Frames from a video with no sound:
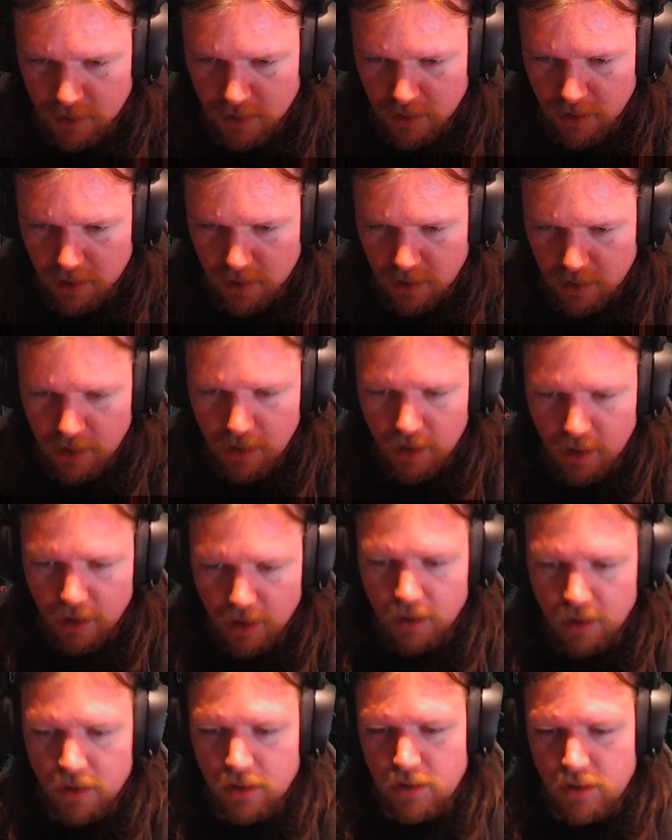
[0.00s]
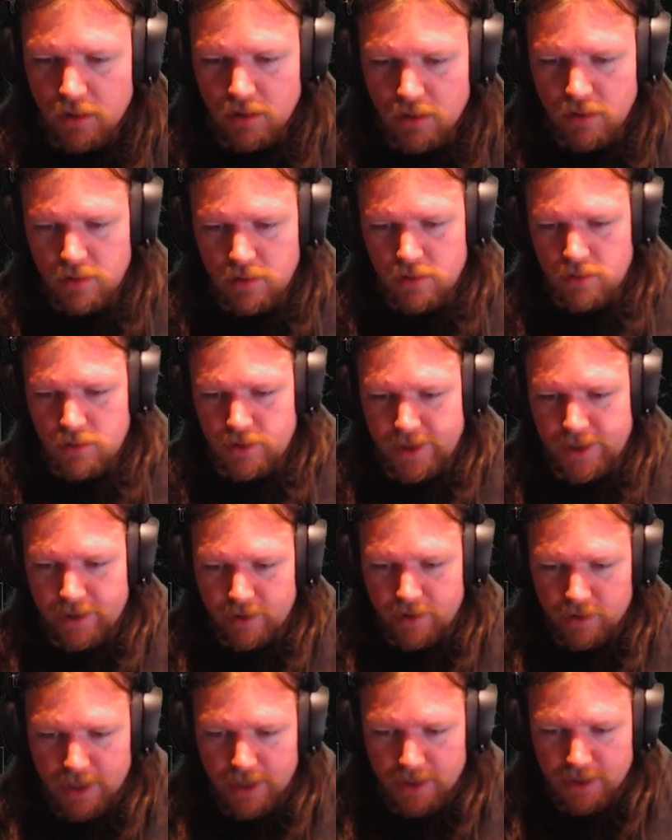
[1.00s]
Huh.
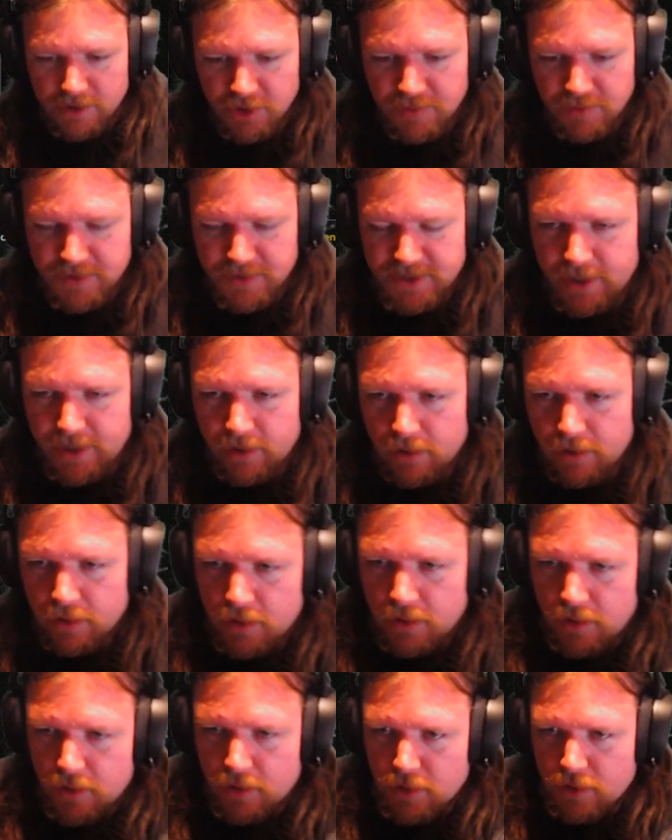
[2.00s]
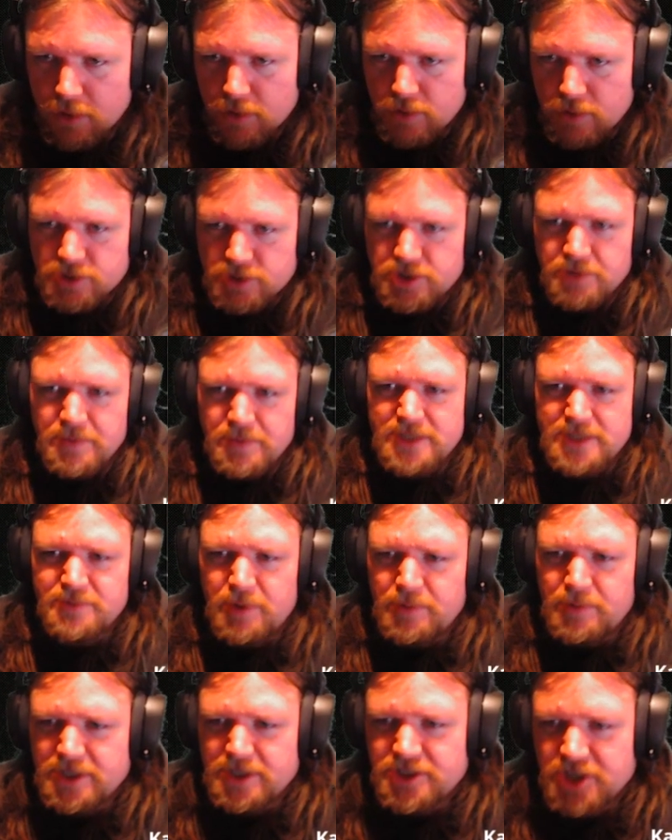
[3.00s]
Yeah, again, 2%. So mass
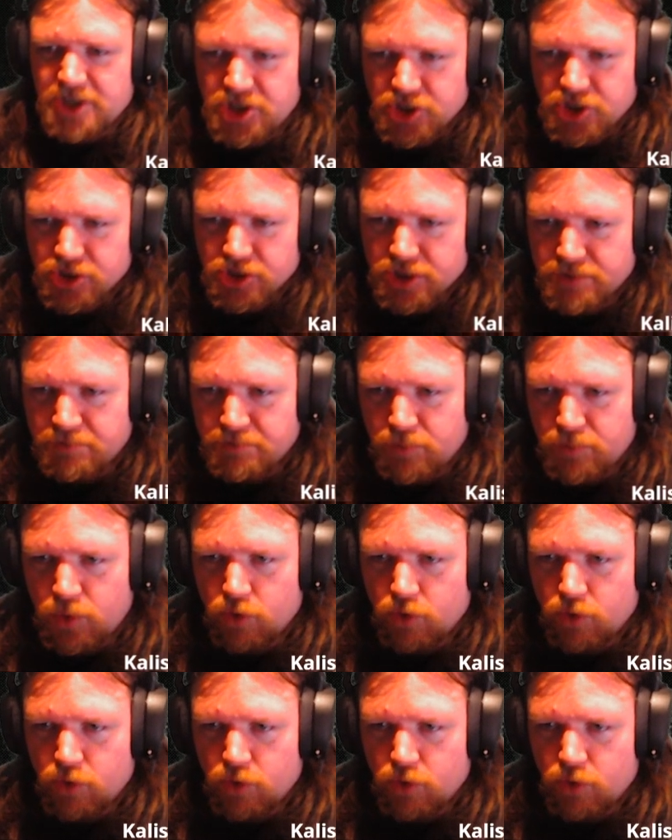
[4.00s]
mobilization does more